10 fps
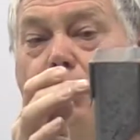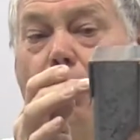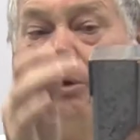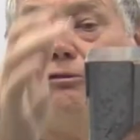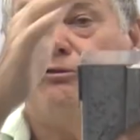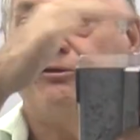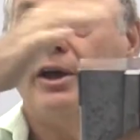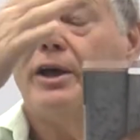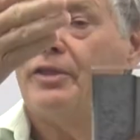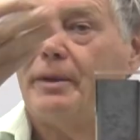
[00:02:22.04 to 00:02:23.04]
off,
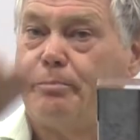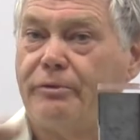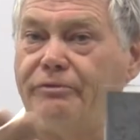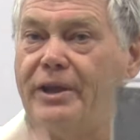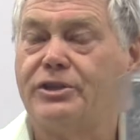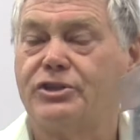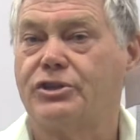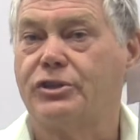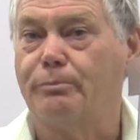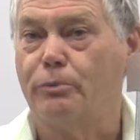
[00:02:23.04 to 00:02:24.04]
that
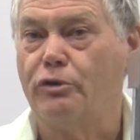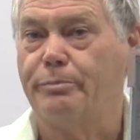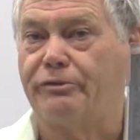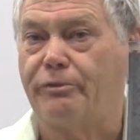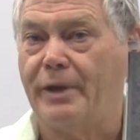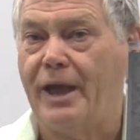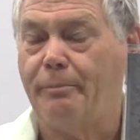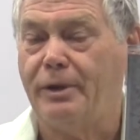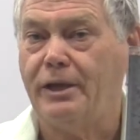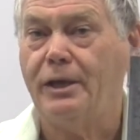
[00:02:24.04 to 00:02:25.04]
prevents the movement from
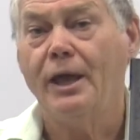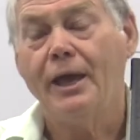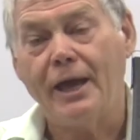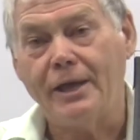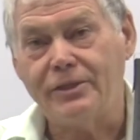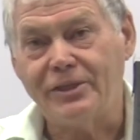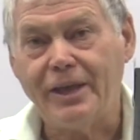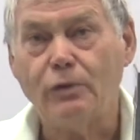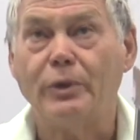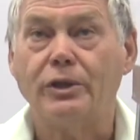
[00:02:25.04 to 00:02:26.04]
happening, and
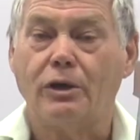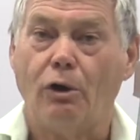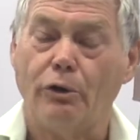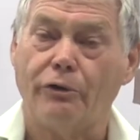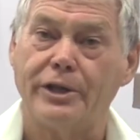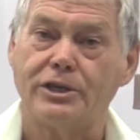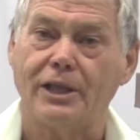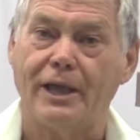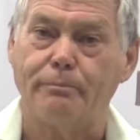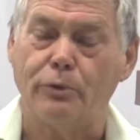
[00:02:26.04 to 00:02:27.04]
then when the concrete
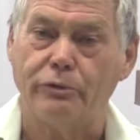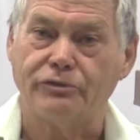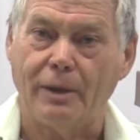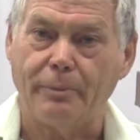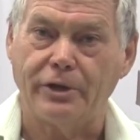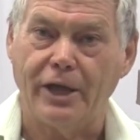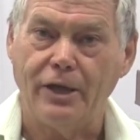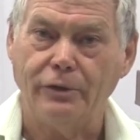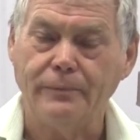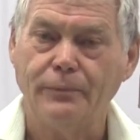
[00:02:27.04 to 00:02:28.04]
slab moves up and
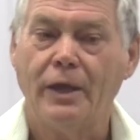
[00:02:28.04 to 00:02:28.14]
down,